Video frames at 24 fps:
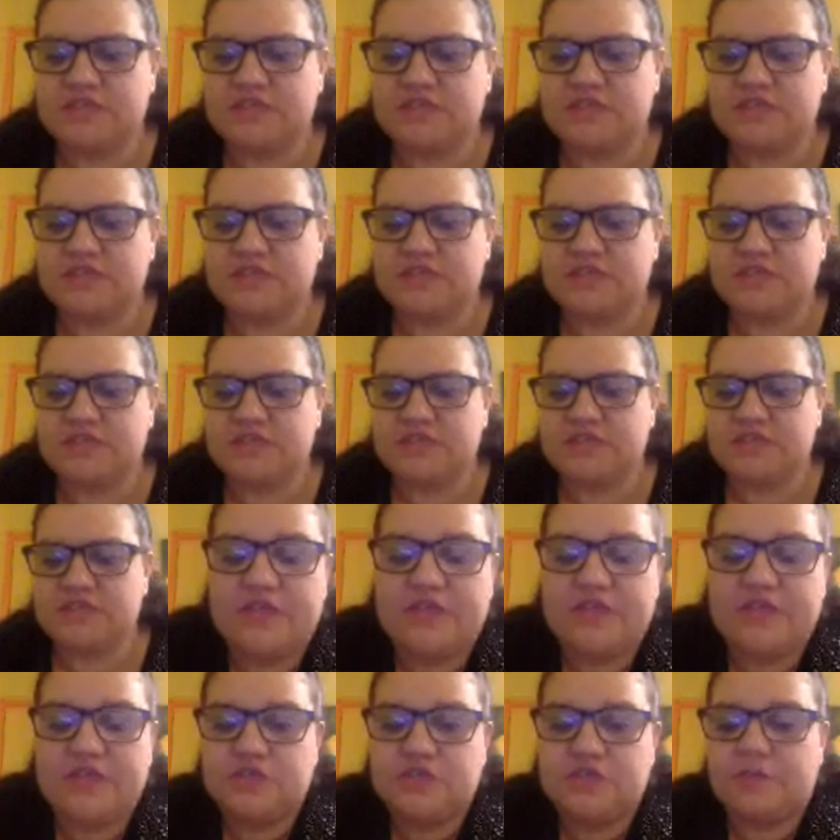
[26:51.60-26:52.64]
power
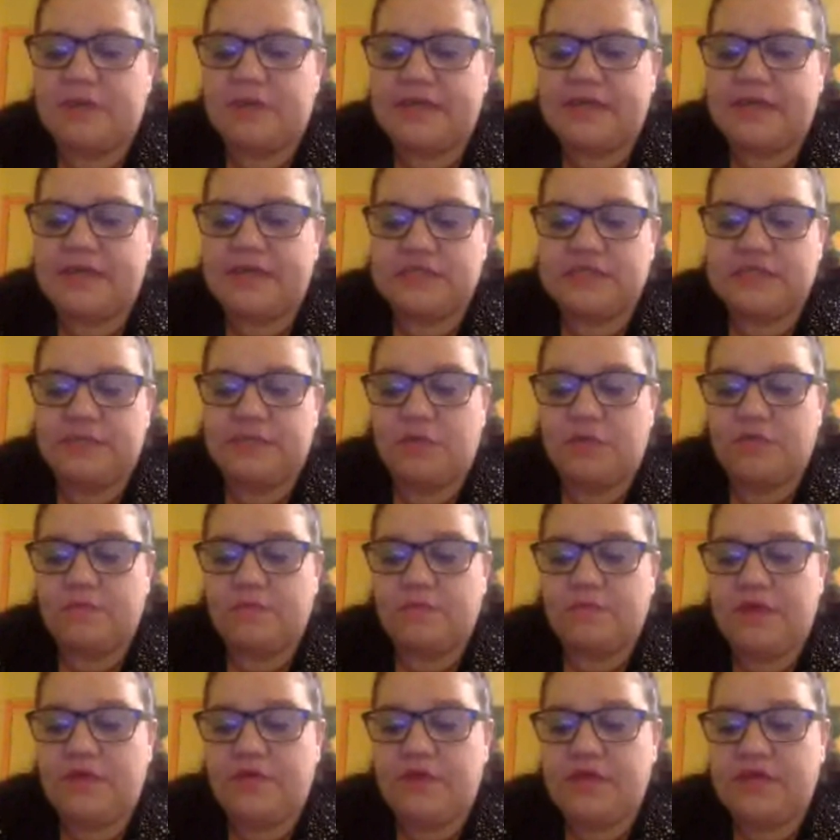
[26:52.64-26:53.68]
that took place in the
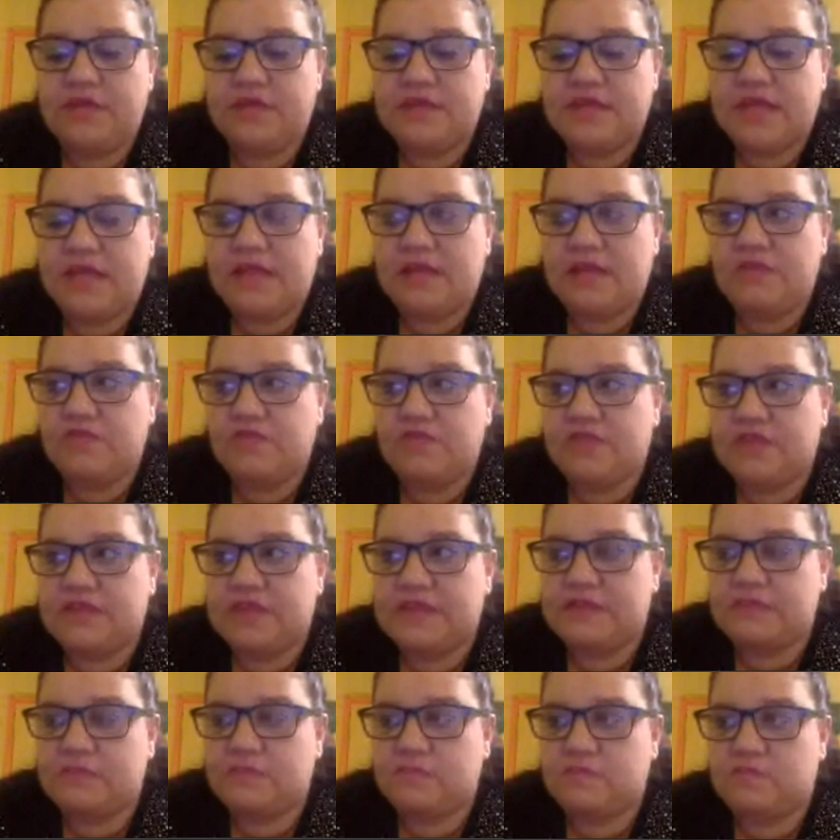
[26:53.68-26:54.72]
modern period, and
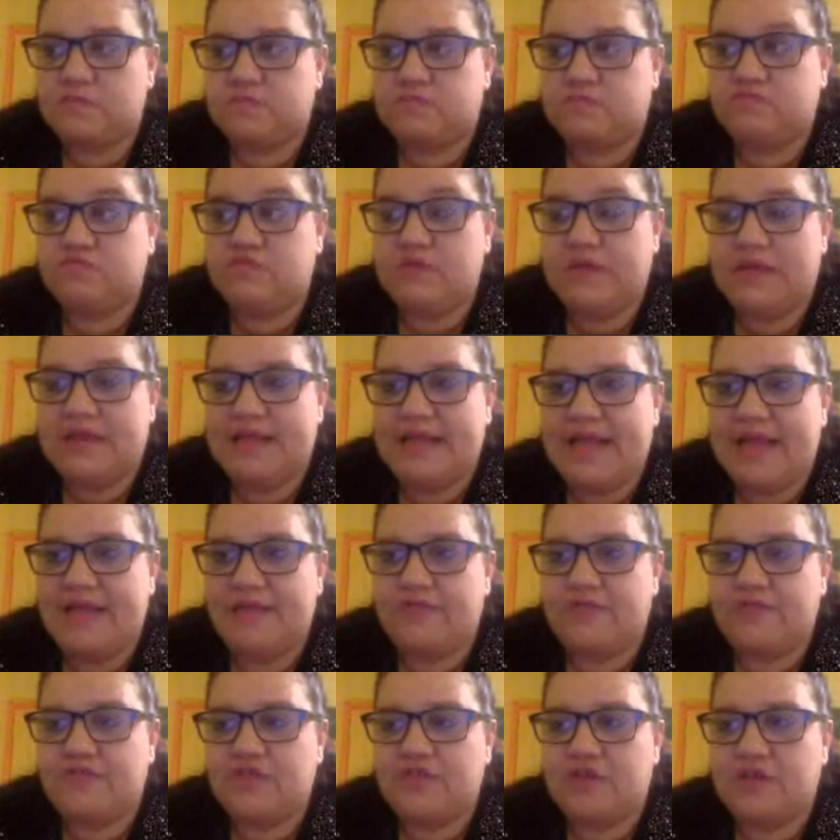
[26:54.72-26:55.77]
that it really
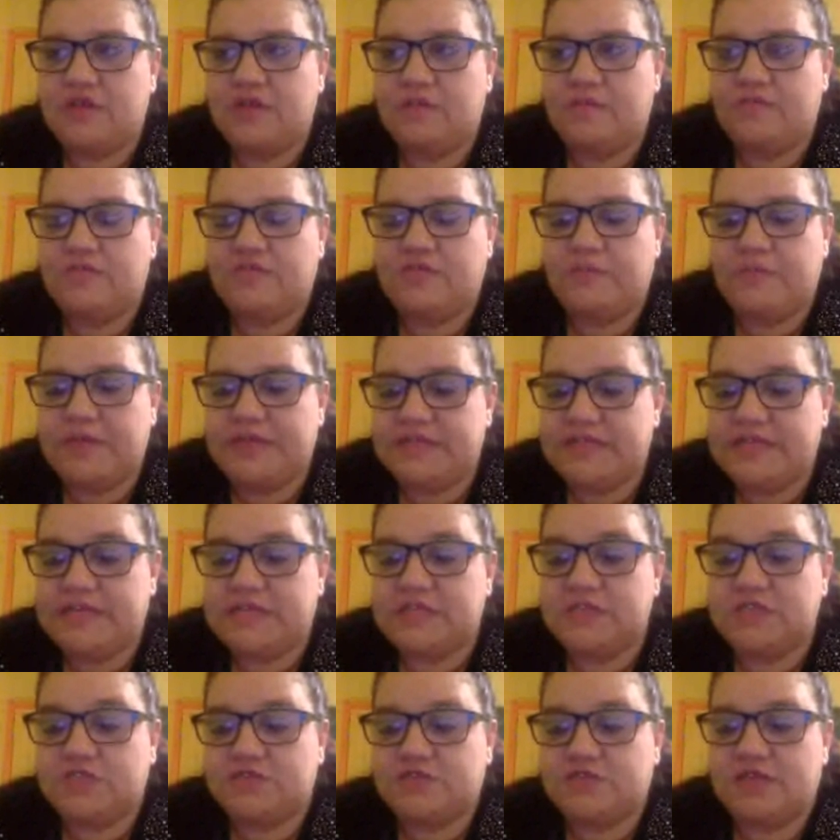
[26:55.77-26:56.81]
had to be
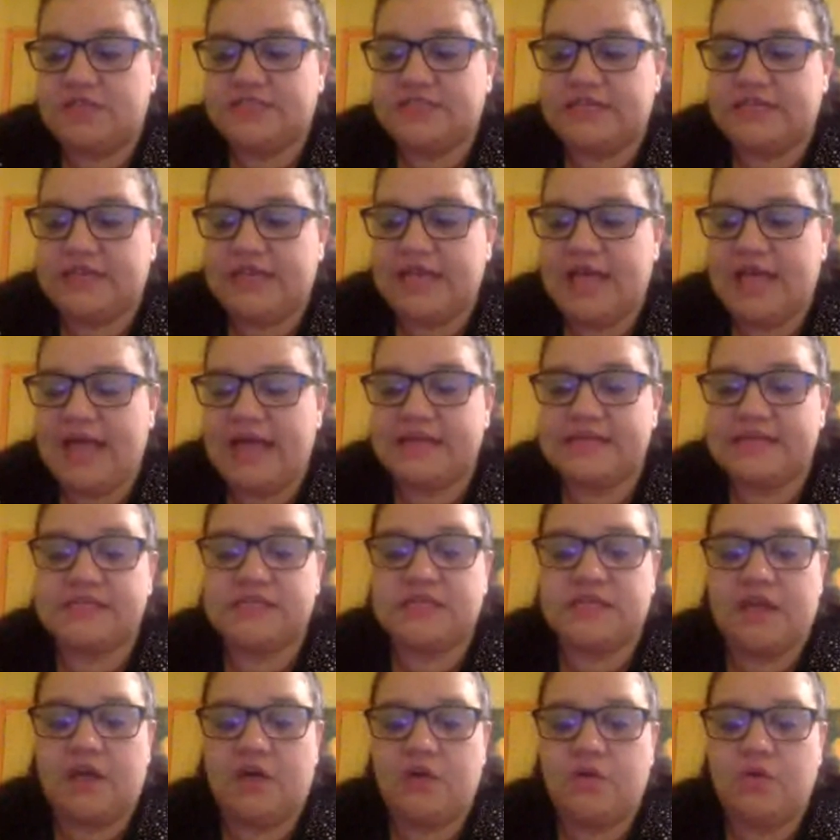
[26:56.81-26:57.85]
deconstructed and it had
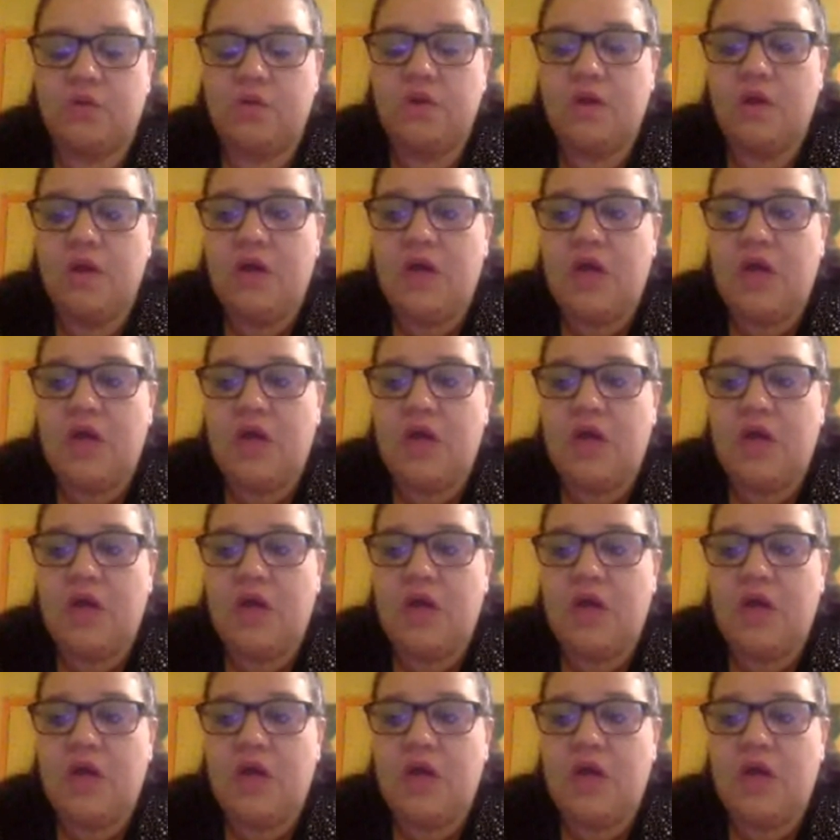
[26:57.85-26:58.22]
to go.